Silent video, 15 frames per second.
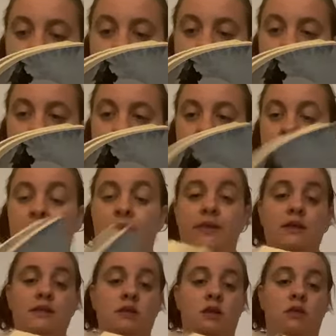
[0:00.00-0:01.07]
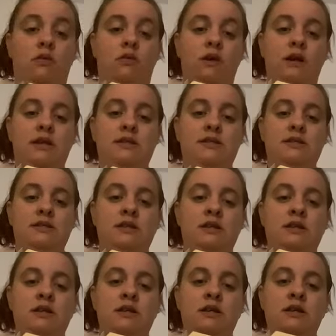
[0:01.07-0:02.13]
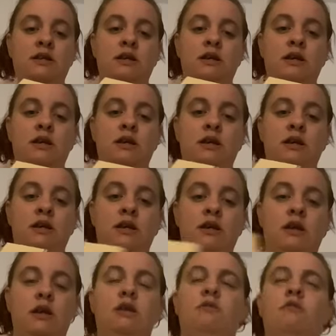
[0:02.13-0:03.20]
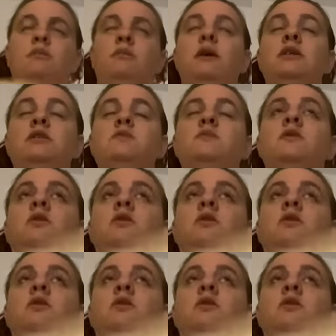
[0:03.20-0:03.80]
you know, but there's a lot. It's it reminds me